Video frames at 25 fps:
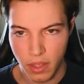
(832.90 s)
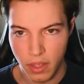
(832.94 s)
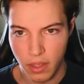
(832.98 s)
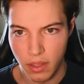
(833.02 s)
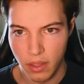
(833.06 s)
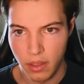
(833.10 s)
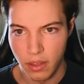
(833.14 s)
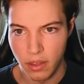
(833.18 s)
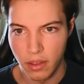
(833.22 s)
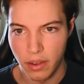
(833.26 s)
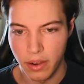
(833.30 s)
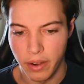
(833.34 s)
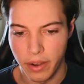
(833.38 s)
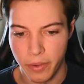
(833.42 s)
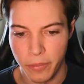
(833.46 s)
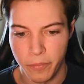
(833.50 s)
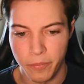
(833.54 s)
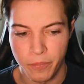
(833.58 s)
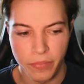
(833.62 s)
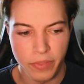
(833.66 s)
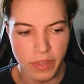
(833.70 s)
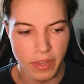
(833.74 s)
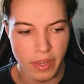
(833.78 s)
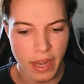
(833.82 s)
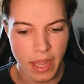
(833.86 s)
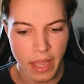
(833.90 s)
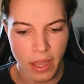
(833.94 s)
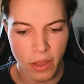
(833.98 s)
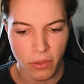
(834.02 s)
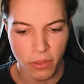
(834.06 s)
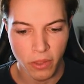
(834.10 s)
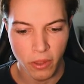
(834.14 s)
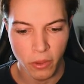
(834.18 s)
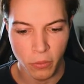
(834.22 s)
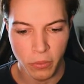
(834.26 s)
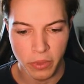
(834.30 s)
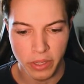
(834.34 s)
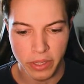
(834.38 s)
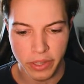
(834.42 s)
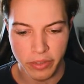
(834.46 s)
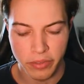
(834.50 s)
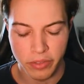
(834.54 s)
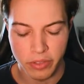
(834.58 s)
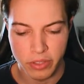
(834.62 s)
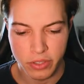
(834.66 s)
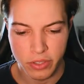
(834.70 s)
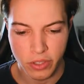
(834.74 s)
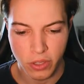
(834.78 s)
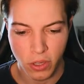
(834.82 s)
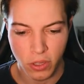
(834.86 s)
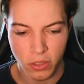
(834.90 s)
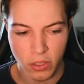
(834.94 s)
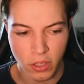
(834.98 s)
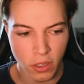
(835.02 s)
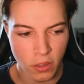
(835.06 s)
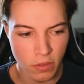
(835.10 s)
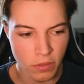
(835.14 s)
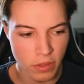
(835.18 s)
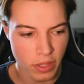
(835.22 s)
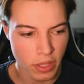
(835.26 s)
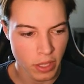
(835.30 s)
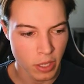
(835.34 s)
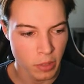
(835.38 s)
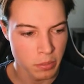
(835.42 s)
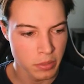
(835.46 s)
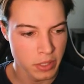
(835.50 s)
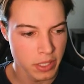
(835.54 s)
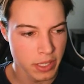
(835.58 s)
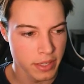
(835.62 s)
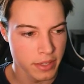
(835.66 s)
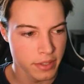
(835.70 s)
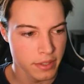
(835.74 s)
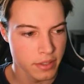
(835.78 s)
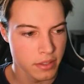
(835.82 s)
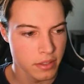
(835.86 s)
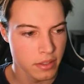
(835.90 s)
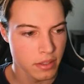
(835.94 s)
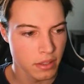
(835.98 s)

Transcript: All right. Now that we have installed all the updates,